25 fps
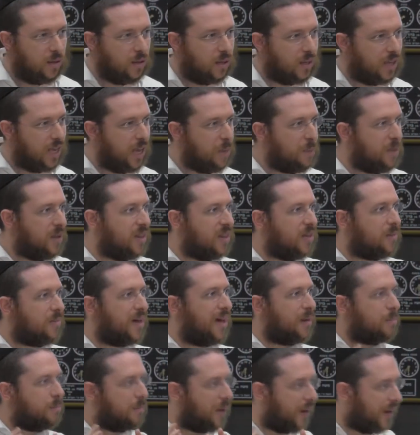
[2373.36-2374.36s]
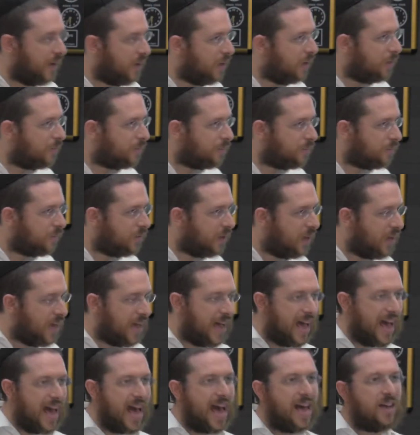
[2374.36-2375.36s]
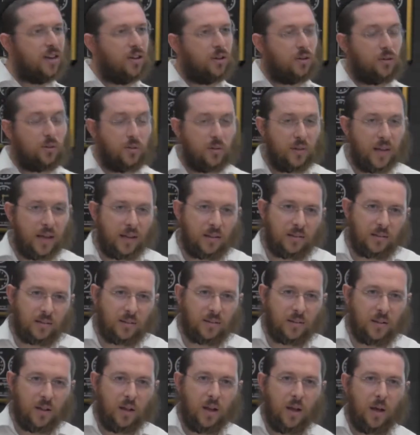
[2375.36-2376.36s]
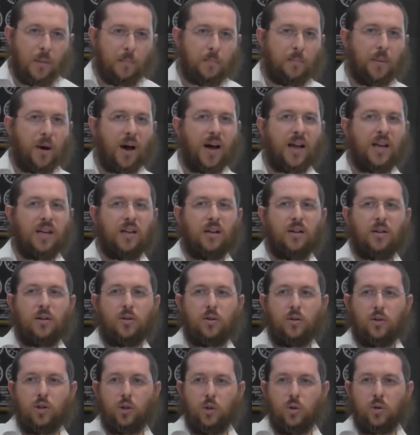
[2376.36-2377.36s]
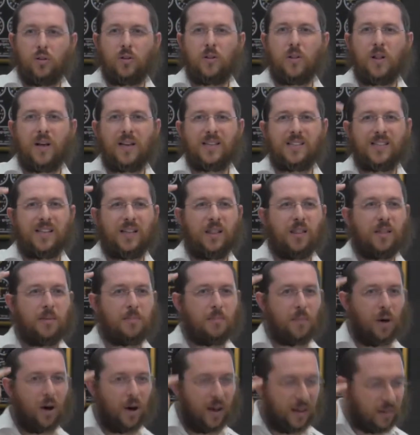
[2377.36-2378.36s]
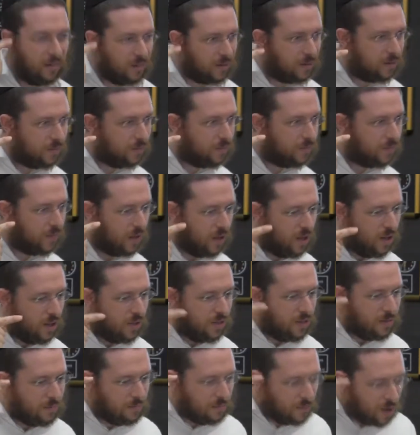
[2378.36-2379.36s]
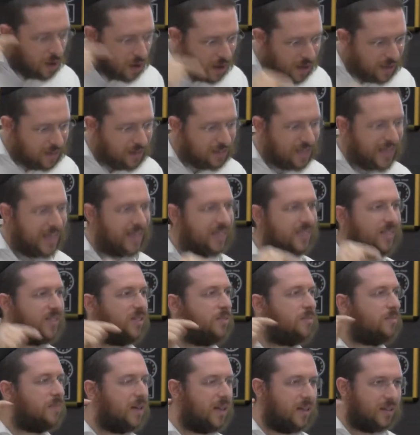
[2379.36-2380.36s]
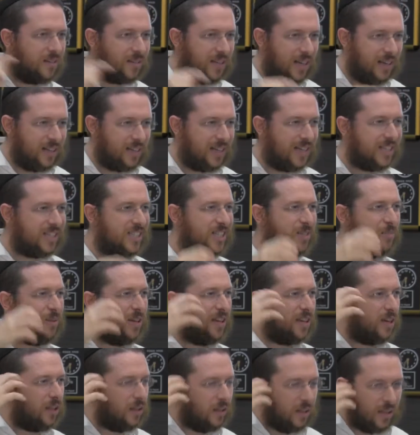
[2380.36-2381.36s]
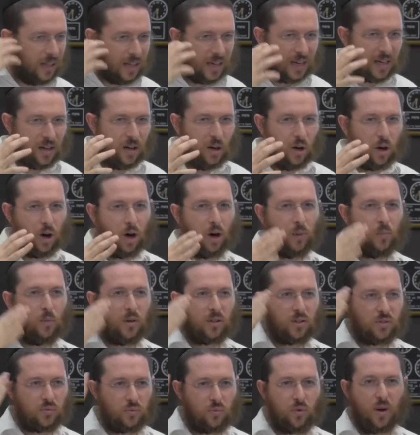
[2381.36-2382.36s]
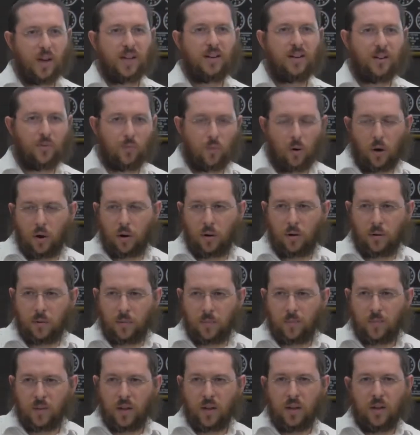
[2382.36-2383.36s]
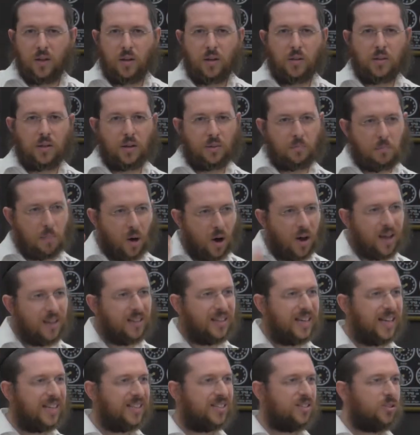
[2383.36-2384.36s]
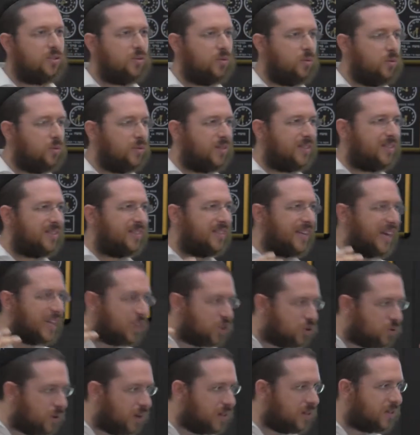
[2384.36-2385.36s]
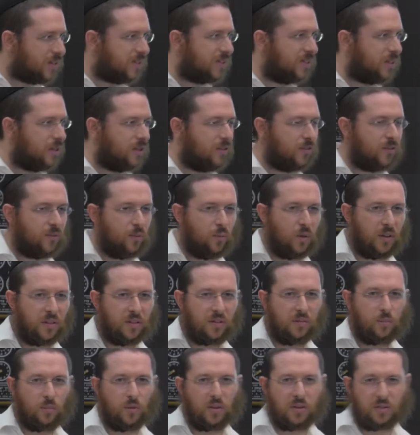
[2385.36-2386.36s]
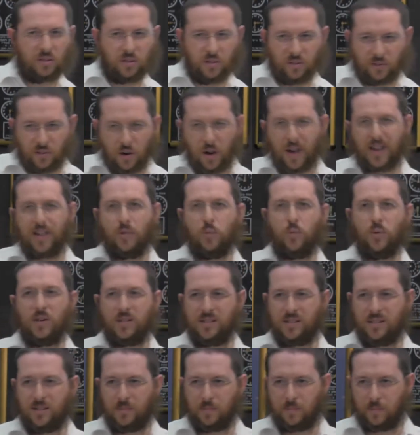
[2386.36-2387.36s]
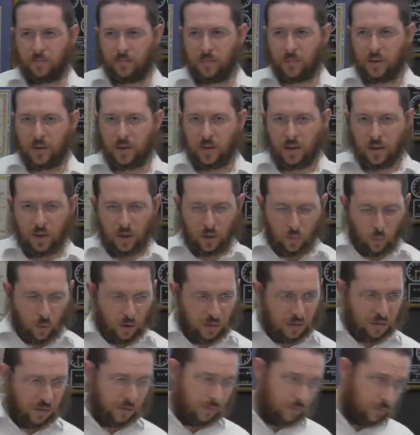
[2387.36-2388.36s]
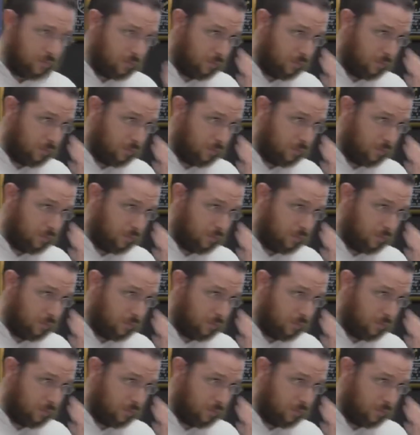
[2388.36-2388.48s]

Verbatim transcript: keeping them at bay. How do you do that? By utilizing the mind. The mind has to meditate, has to be clear on what's right and wrong. The mind has to saturate itself with, with divine wisdom, with